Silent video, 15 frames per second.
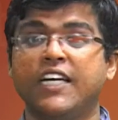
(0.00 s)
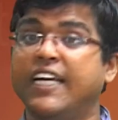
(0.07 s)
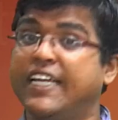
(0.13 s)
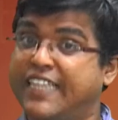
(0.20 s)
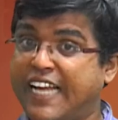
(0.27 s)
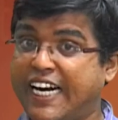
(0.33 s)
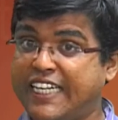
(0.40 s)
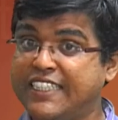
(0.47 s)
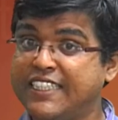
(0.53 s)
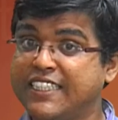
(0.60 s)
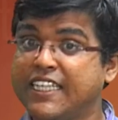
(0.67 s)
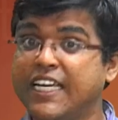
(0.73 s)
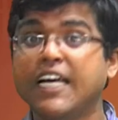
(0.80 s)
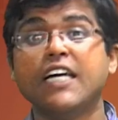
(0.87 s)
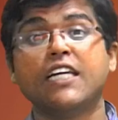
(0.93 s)
That is,
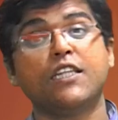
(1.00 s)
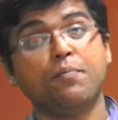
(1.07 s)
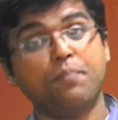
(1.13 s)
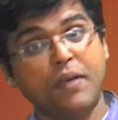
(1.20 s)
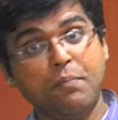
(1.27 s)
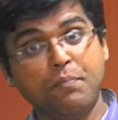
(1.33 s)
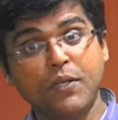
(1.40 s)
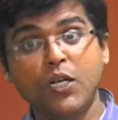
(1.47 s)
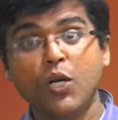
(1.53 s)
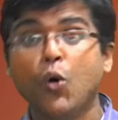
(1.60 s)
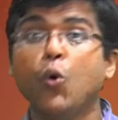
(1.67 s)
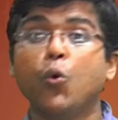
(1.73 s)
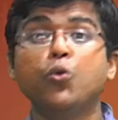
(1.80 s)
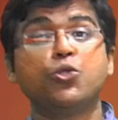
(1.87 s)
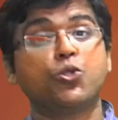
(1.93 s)
the people
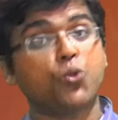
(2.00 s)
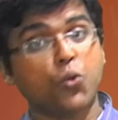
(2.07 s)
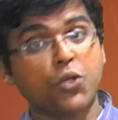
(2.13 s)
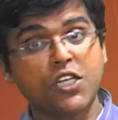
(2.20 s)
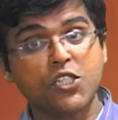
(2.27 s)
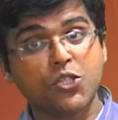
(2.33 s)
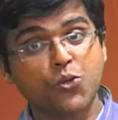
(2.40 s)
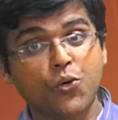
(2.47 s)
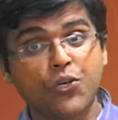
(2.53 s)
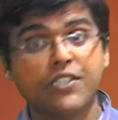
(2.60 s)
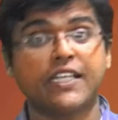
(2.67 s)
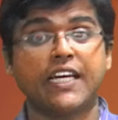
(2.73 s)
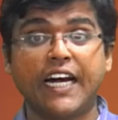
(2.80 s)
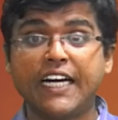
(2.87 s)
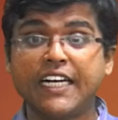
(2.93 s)
whose total score is
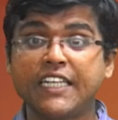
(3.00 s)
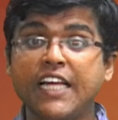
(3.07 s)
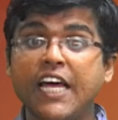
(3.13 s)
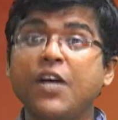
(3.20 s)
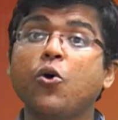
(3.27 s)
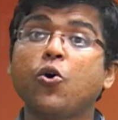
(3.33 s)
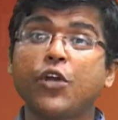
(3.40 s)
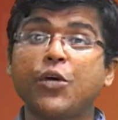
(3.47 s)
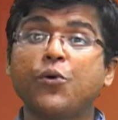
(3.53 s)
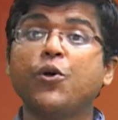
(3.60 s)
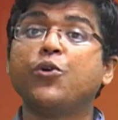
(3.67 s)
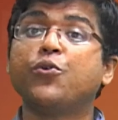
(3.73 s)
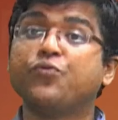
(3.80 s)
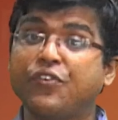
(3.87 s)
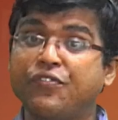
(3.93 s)
greater than or equal
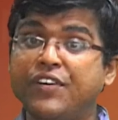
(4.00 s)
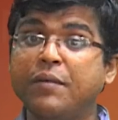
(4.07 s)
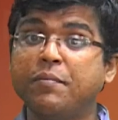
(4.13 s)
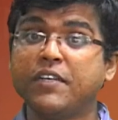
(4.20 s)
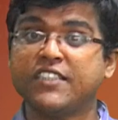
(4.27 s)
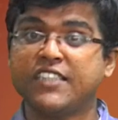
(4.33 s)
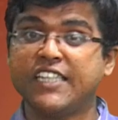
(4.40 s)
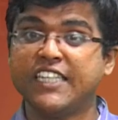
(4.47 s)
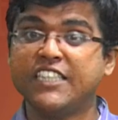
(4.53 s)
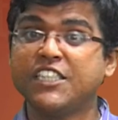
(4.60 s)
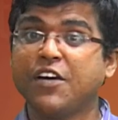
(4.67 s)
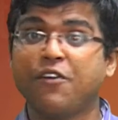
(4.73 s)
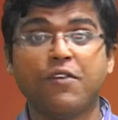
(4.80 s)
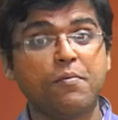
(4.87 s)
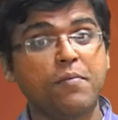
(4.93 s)
to 50%
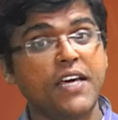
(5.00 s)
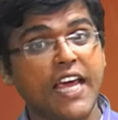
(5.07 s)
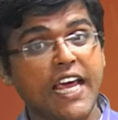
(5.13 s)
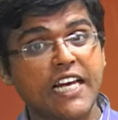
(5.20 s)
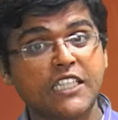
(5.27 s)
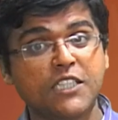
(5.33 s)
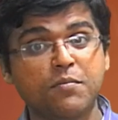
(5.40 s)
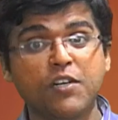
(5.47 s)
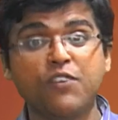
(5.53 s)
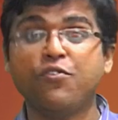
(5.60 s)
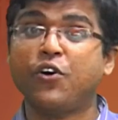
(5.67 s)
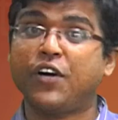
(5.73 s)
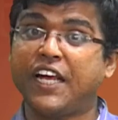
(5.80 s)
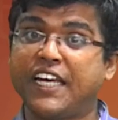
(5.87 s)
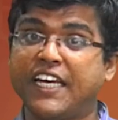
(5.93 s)
will be eligible for
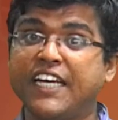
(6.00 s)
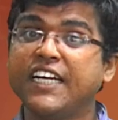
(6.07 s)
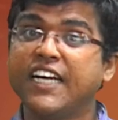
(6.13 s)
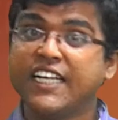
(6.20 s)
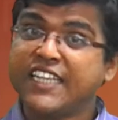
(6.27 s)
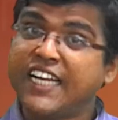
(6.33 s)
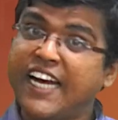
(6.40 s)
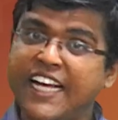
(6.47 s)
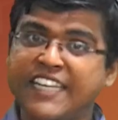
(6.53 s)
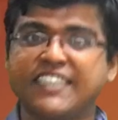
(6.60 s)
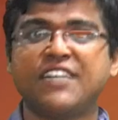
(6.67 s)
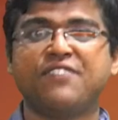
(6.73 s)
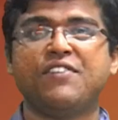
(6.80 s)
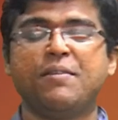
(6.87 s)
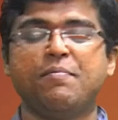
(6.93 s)
taking the next
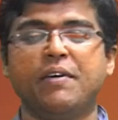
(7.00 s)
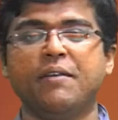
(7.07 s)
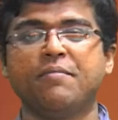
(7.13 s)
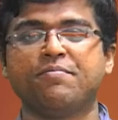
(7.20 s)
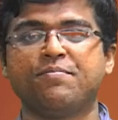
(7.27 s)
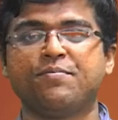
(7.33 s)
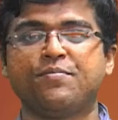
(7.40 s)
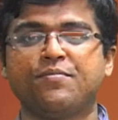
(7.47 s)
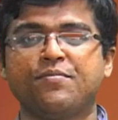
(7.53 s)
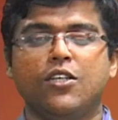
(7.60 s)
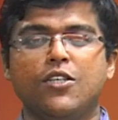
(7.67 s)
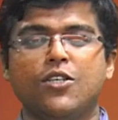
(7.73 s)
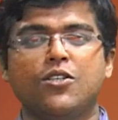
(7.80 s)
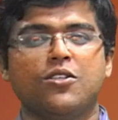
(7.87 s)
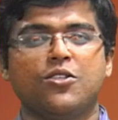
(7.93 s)
FDP.
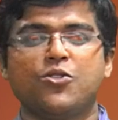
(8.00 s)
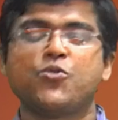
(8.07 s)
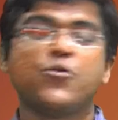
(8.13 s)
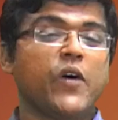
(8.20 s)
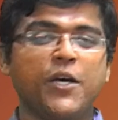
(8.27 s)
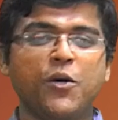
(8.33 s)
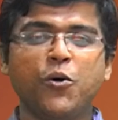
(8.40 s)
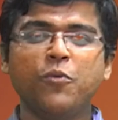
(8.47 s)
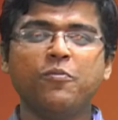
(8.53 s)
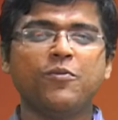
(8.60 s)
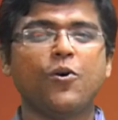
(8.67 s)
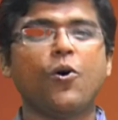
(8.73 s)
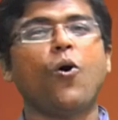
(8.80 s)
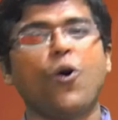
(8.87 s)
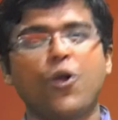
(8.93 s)
So I hope
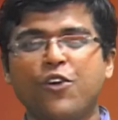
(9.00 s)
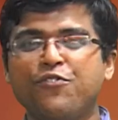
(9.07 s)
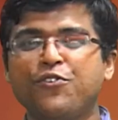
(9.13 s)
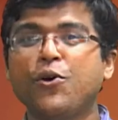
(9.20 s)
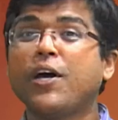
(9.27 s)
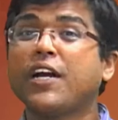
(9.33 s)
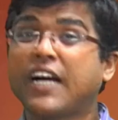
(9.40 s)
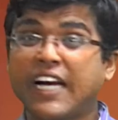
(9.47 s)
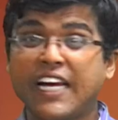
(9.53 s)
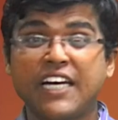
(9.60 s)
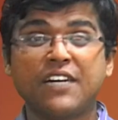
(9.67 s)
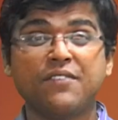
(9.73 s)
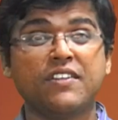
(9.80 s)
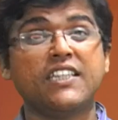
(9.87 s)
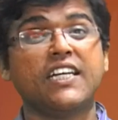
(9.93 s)
all of you are clear
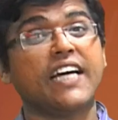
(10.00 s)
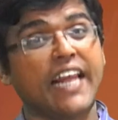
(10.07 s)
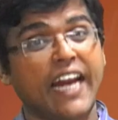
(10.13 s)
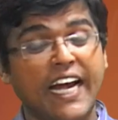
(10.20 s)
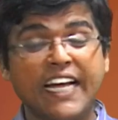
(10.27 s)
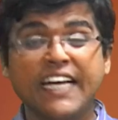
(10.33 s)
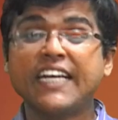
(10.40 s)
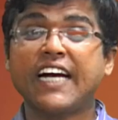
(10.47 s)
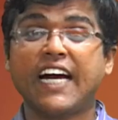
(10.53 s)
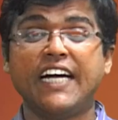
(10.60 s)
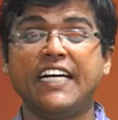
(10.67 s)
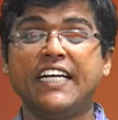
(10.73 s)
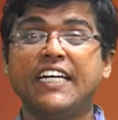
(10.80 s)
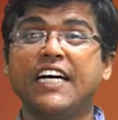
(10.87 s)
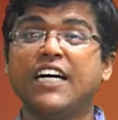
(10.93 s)
with the grading
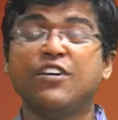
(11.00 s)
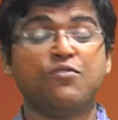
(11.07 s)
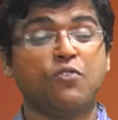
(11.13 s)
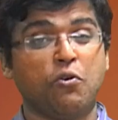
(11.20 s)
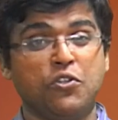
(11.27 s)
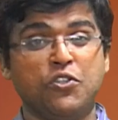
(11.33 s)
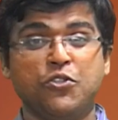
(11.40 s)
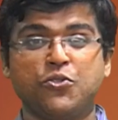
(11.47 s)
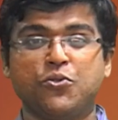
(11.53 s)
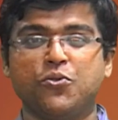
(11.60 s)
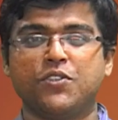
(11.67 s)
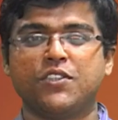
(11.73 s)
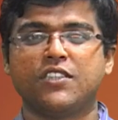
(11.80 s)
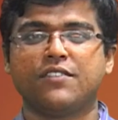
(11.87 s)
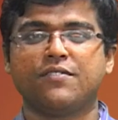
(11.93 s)
criteria for this course.